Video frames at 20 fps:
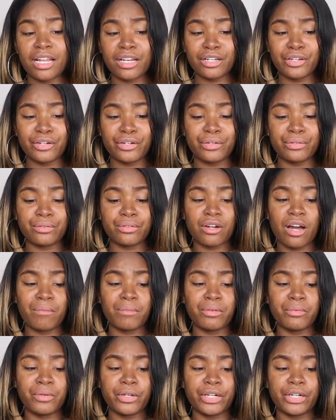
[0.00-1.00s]
I know,
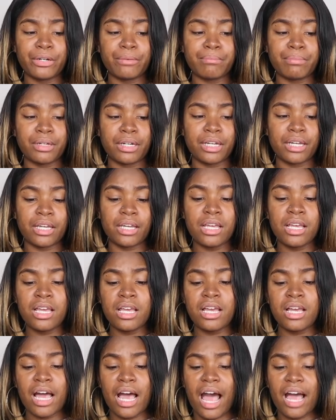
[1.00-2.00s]
call me weird, but
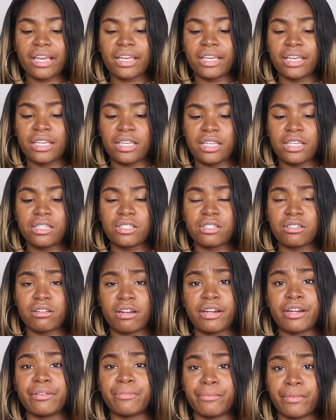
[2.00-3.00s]
I can't eat
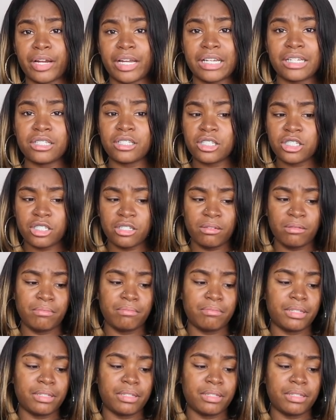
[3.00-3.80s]
certain ranch